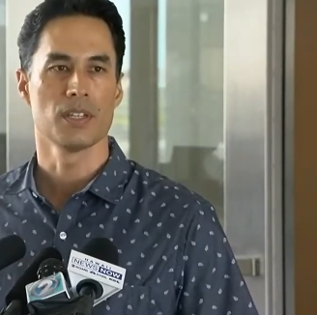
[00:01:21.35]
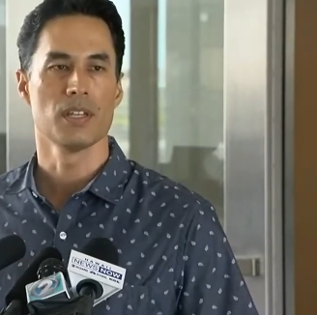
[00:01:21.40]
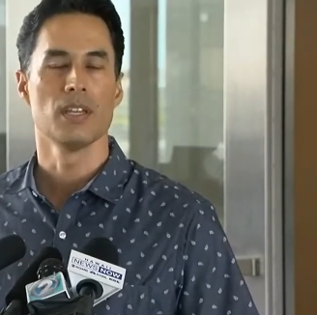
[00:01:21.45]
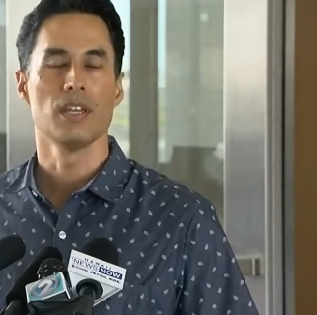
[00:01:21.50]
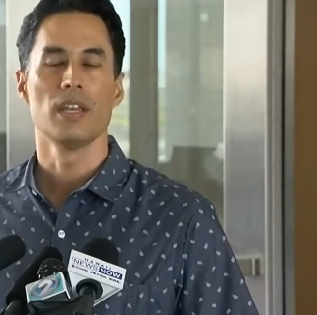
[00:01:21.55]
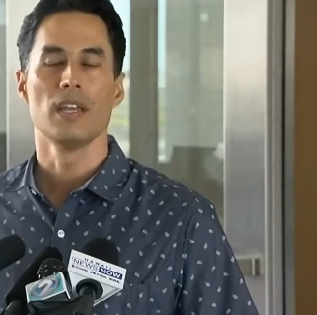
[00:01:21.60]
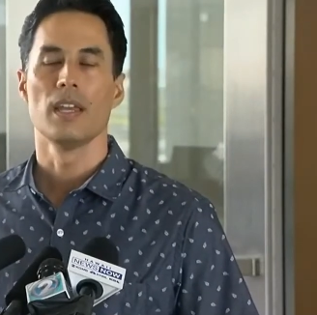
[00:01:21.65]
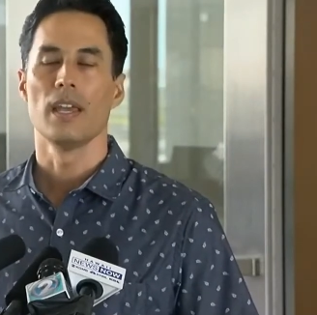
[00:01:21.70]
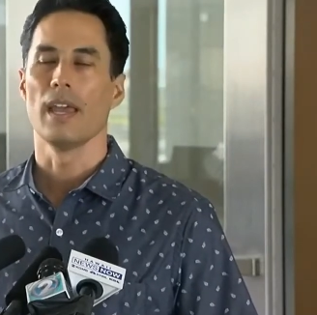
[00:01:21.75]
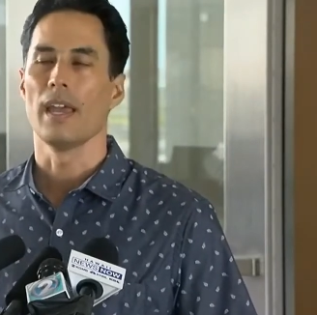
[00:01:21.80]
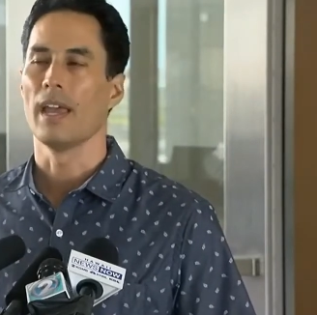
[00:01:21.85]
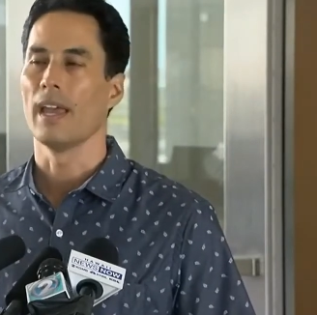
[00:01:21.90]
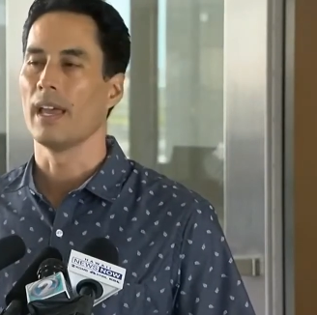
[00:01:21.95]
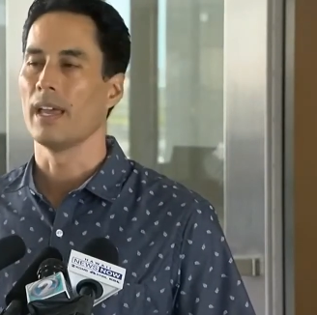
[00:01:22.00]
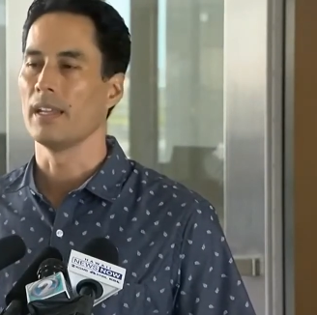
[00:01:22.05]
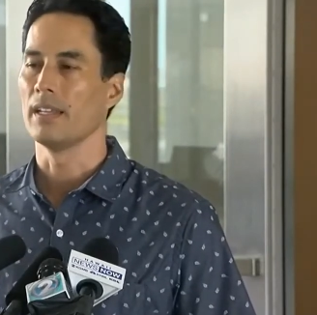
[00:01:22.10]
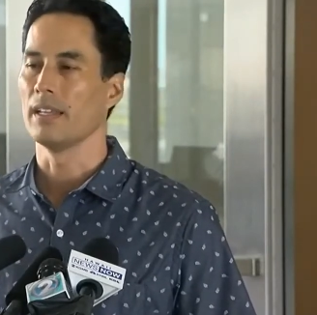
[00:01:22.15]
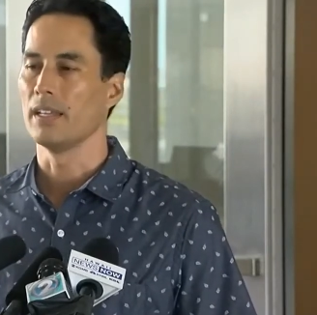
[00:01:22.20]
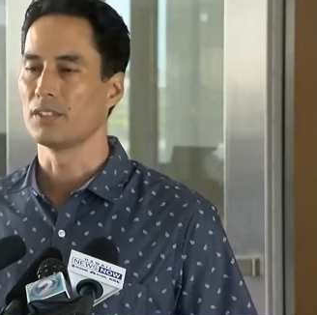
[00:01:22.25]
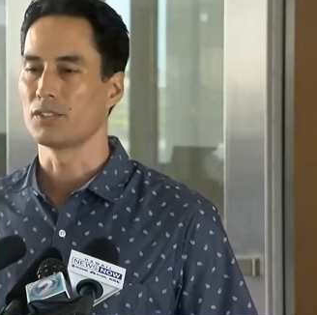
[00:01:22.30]
and it's
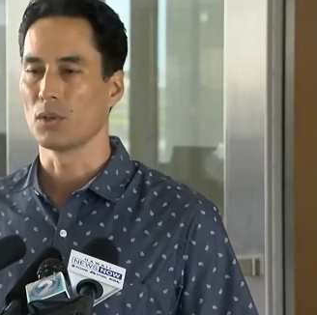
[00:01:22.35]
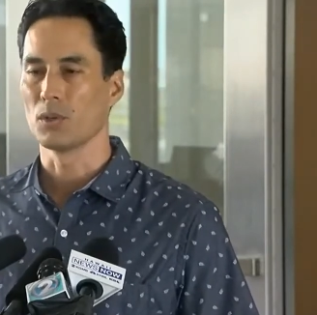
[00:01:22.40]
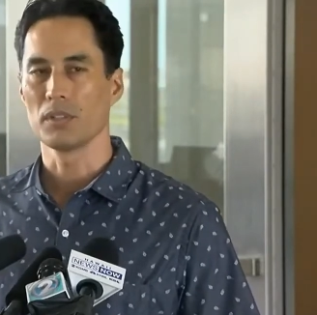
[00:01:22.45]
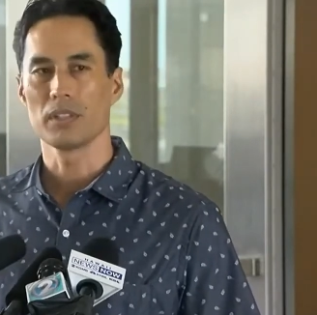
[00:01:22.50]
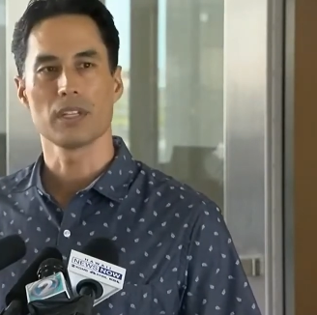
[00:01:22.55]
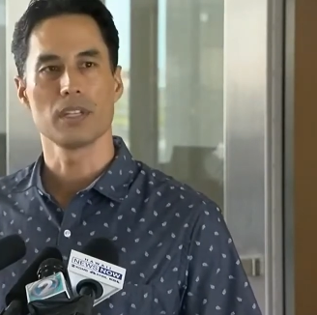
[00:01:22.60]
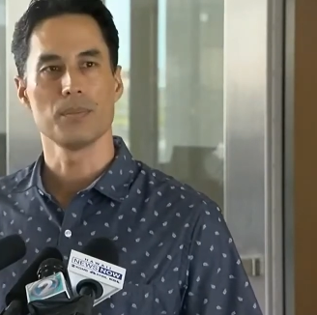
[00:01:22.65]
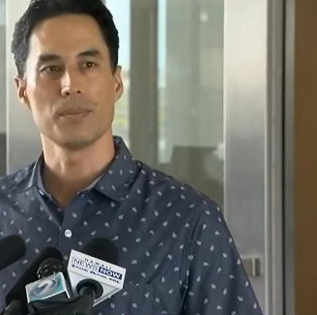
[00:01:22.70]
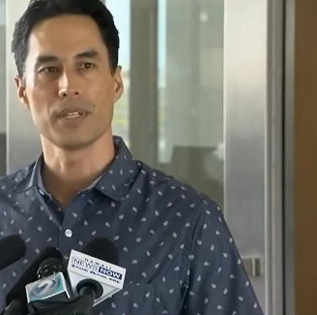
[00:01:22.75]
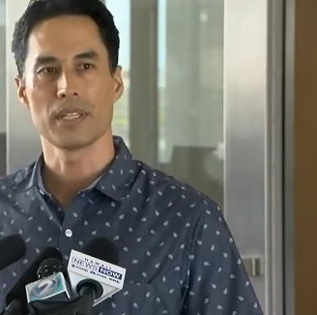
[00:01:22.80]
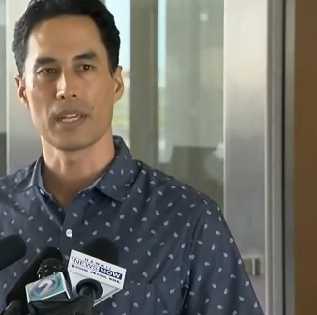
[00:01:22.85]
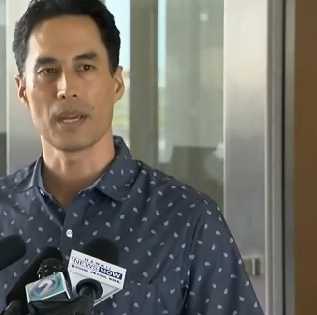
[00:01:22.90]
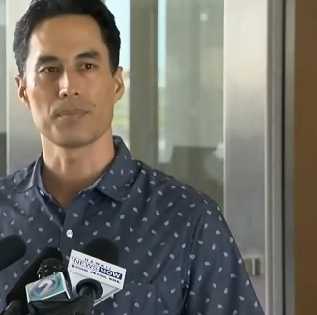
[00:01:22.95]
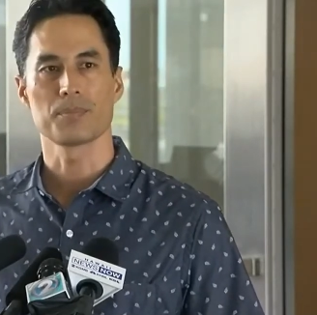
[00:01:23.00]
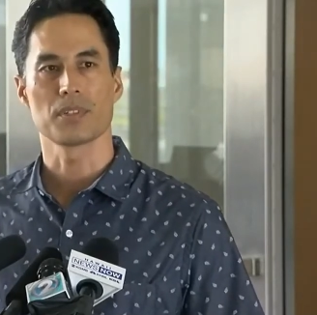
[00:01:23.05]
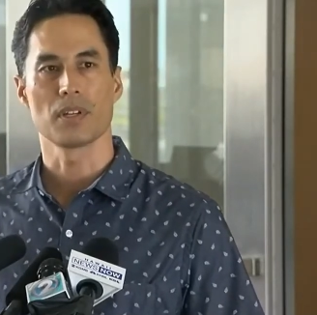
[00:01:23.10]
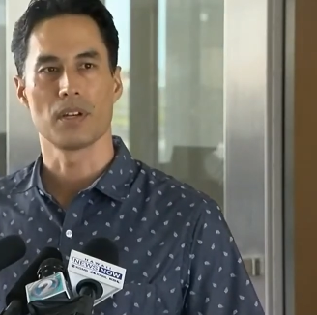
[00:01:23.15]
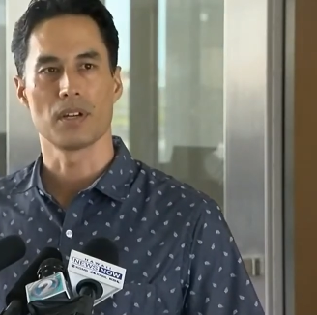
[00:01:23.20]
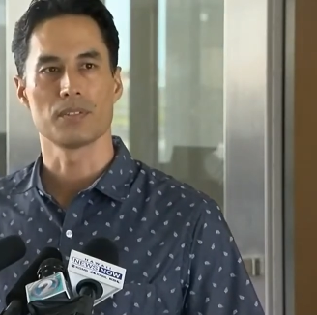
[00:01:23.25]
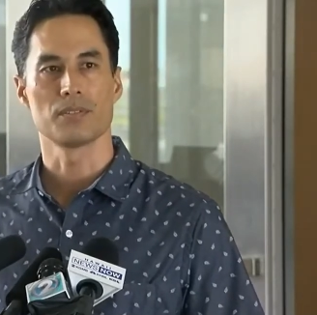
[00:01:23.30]
only going to be kept on
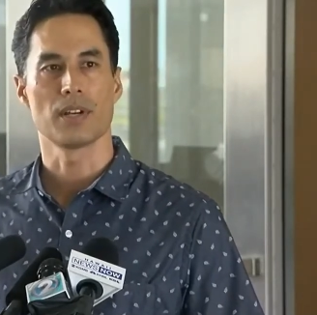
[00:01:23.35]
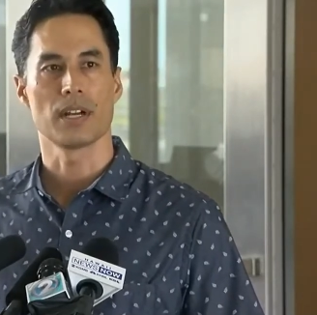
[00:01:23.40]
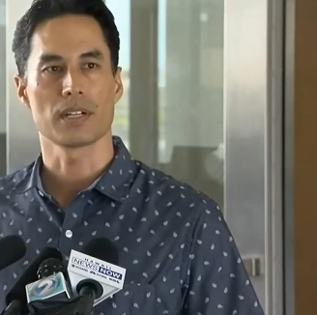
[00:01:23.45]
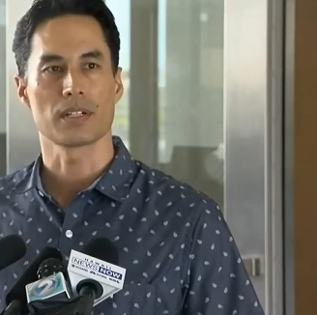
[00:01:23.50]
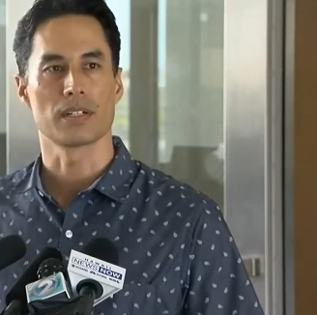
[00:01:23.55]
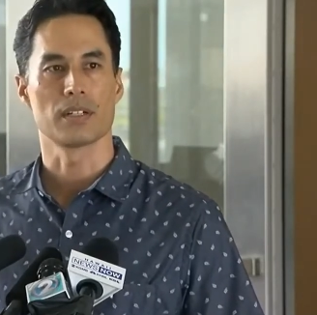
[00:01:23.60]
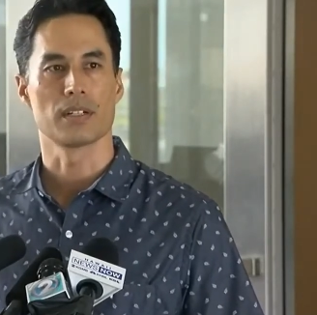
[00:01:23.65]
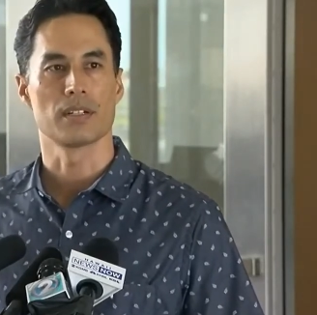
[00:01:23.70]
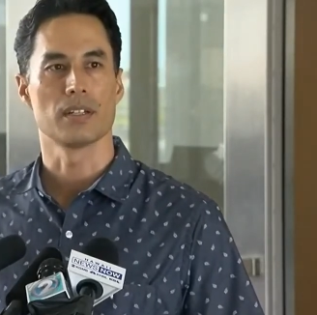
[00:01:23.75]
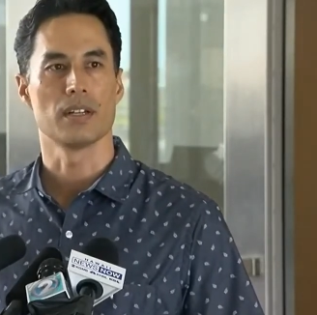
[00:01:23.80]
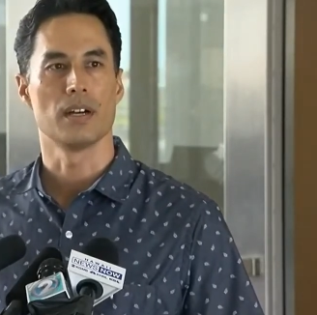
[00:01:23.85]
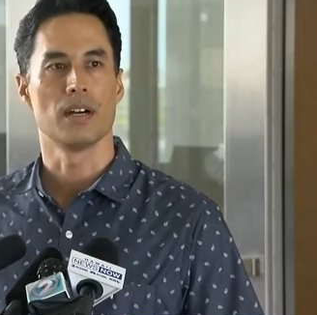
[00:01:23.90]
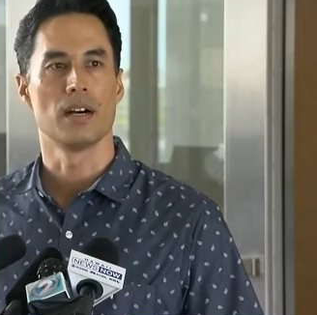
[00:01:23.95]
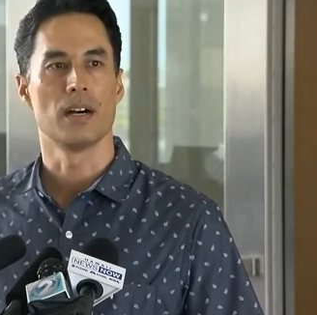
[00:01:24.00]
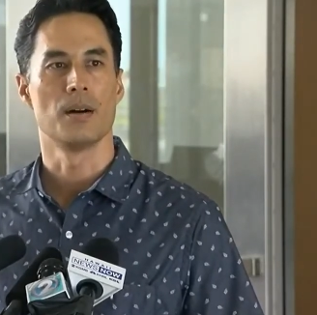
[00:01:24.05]
record um,